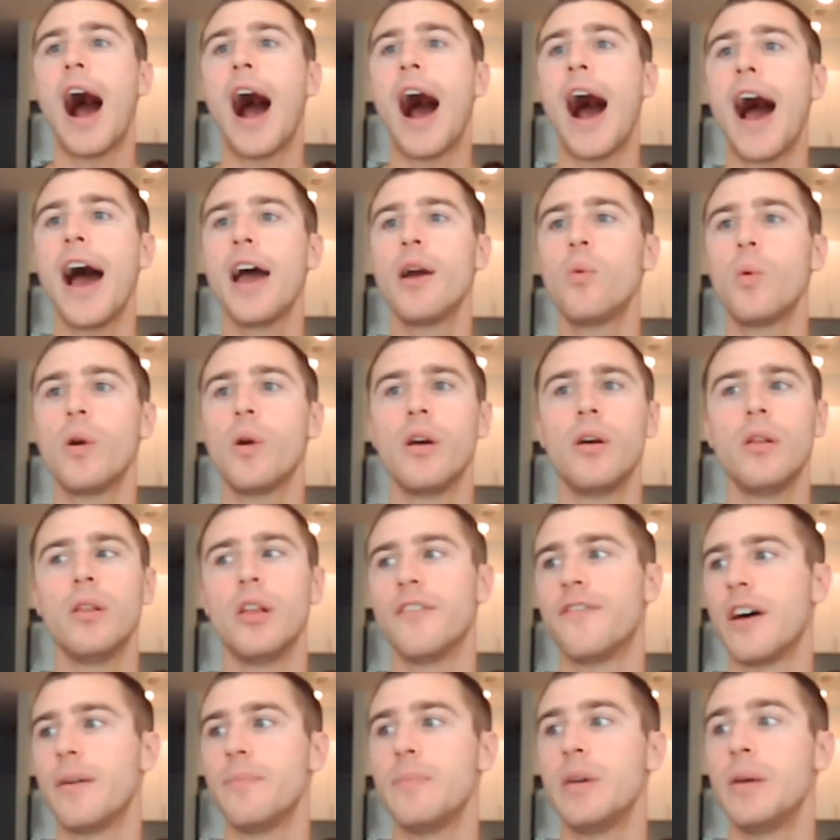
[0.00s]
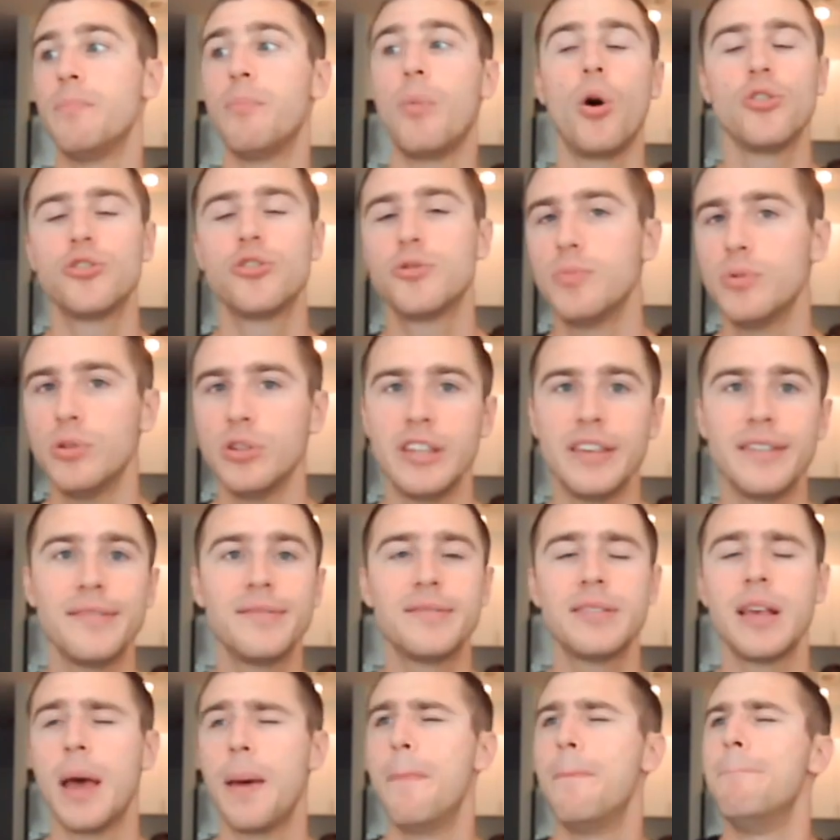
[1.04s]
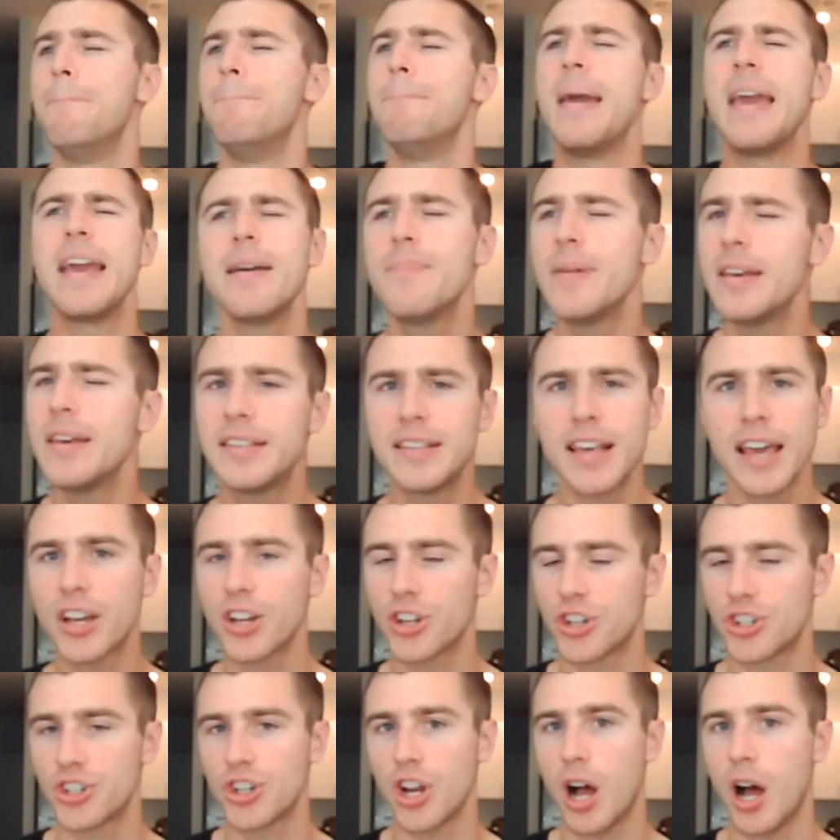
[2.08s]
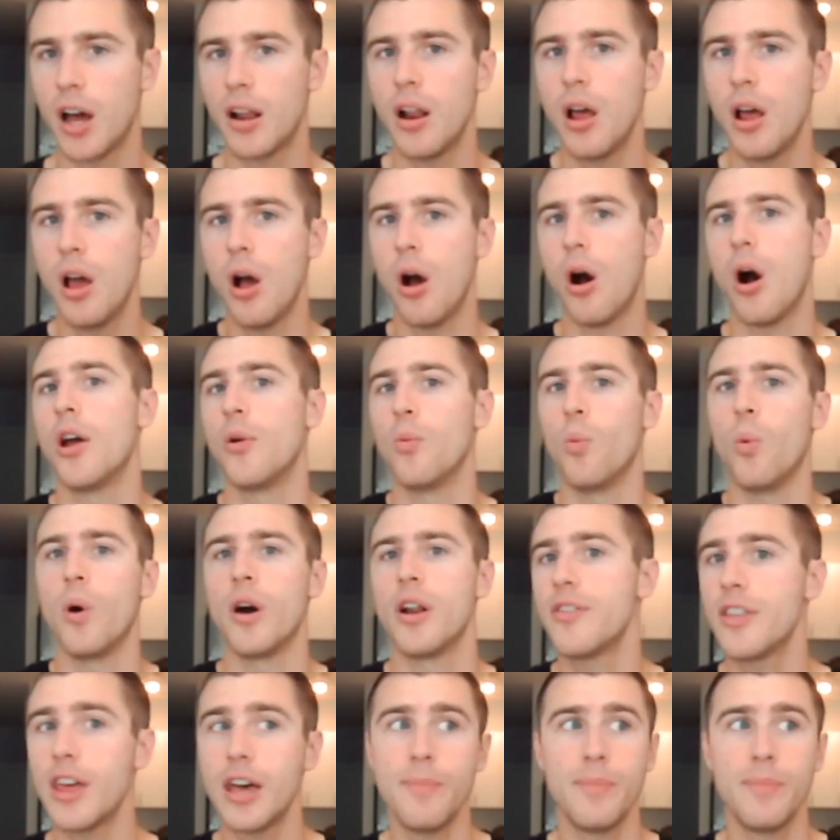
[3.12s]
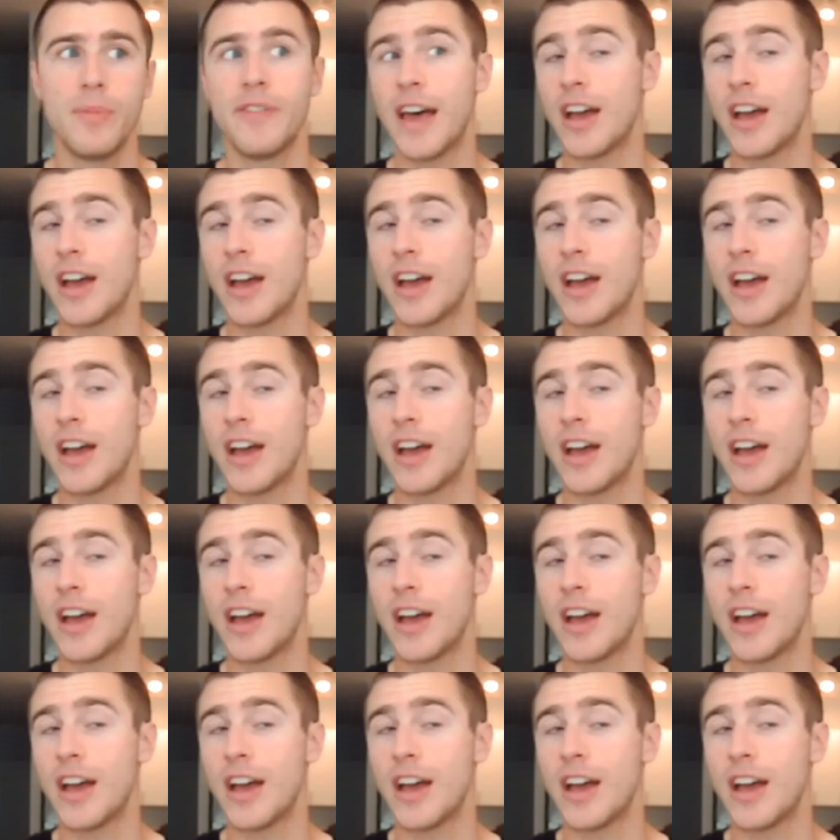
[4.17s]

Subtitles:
I will, if I'm in multiple leagues, maybe take a shot on one of them.